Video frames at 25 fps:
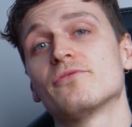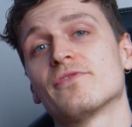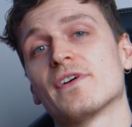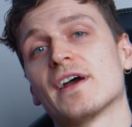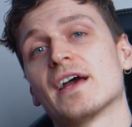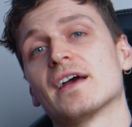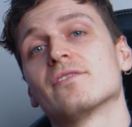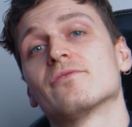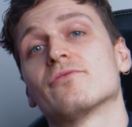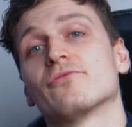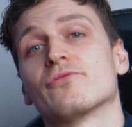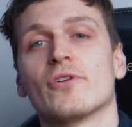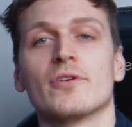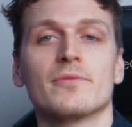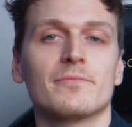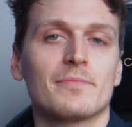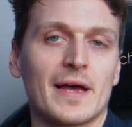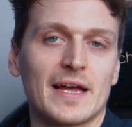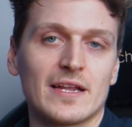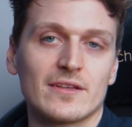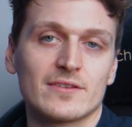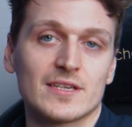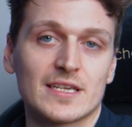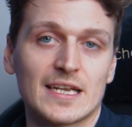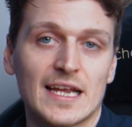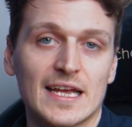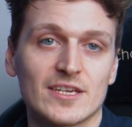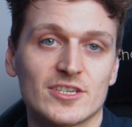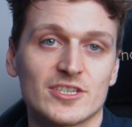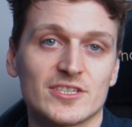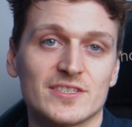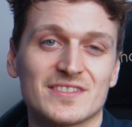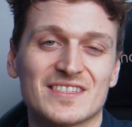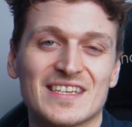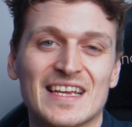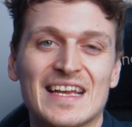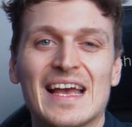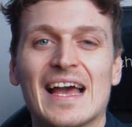fan, front panel
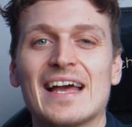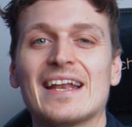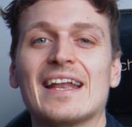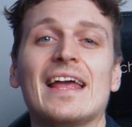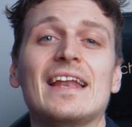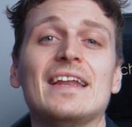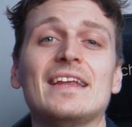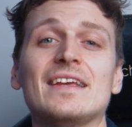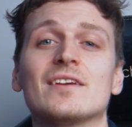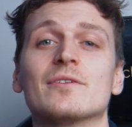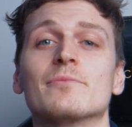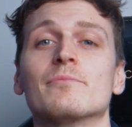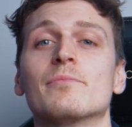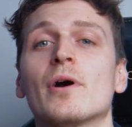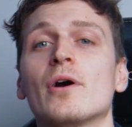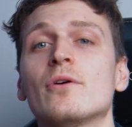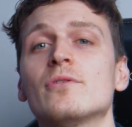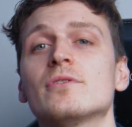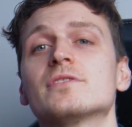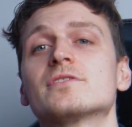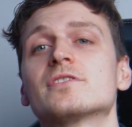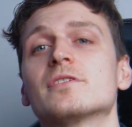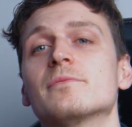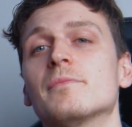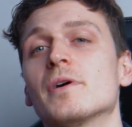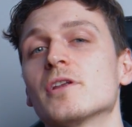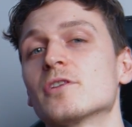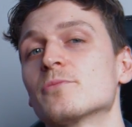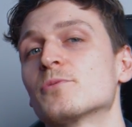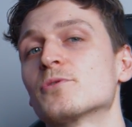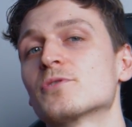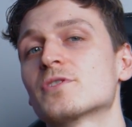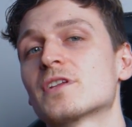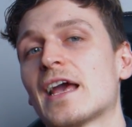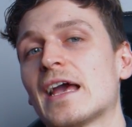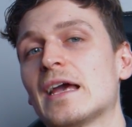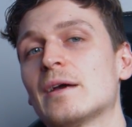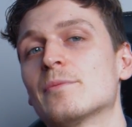connections, and any component to
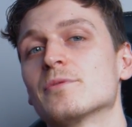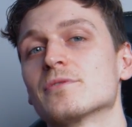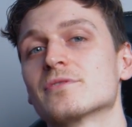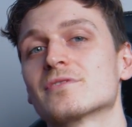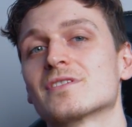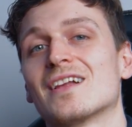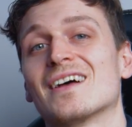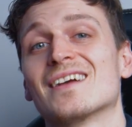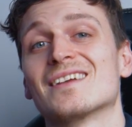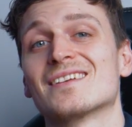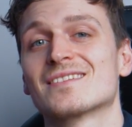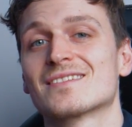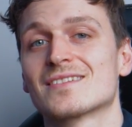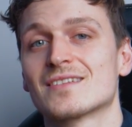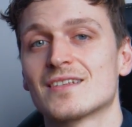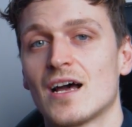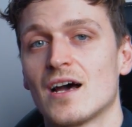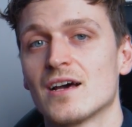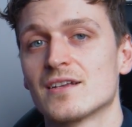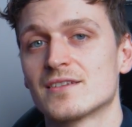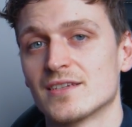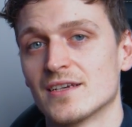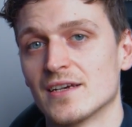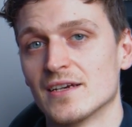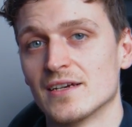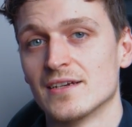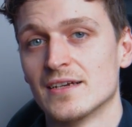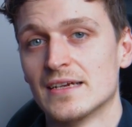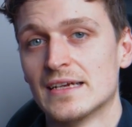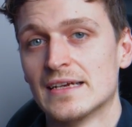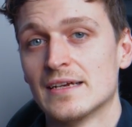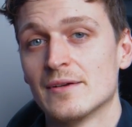motherboard cables like SATA.